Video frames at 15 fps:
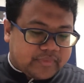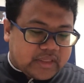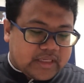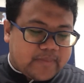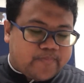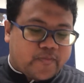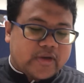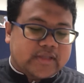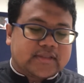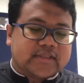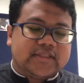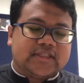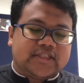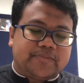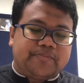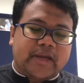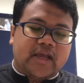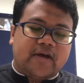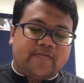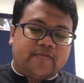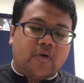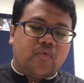preceded by a
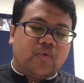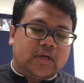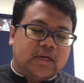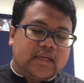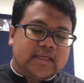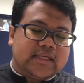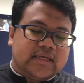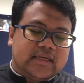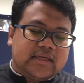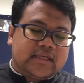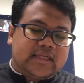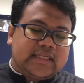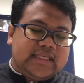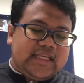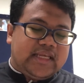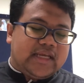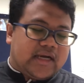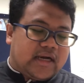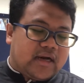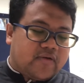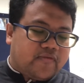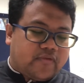vowel,
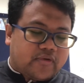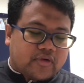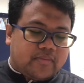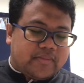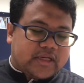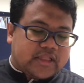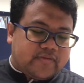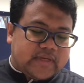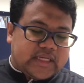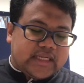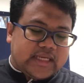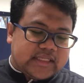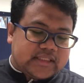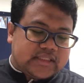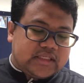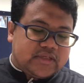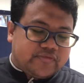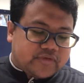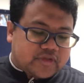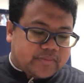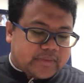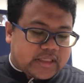ER for comparative and ST for
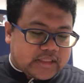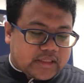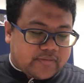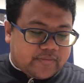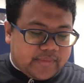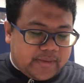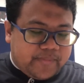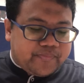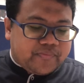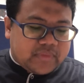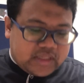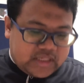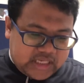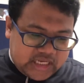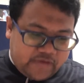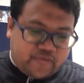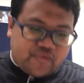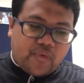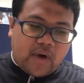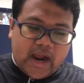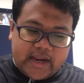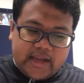superlative. If
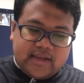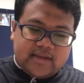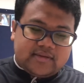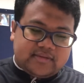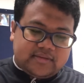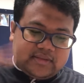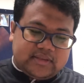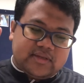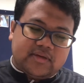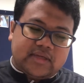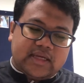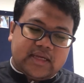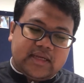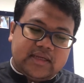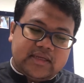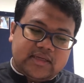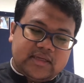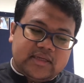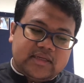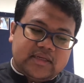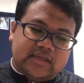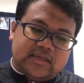Y, okay,
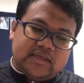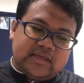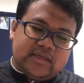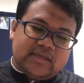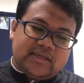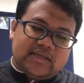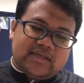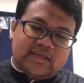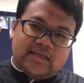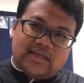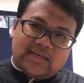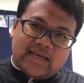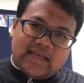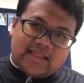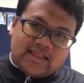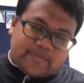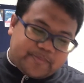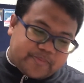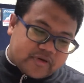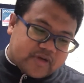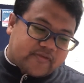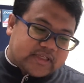at the
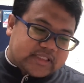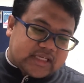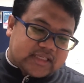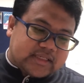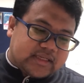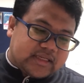previous section,